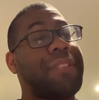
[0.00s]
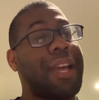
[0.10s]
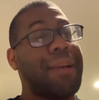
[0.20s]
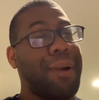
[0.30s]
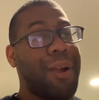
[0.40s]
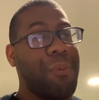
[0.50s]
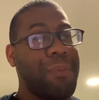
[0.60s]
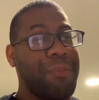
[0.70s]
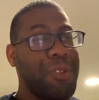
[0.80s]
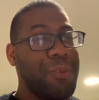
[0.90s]
like I'm a humble
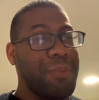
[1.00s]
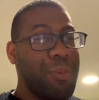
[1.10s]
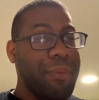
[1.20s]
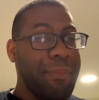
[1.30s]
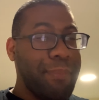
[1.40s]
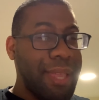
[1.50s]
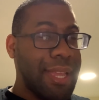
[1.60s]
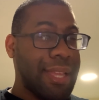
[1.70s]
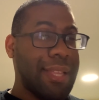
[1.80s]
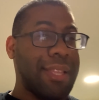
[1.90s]
human
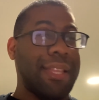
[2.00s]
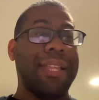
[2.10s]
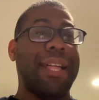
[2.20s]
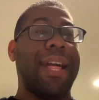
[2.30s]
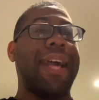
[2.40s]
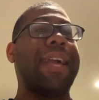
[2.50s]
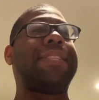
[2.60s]
being. I gotta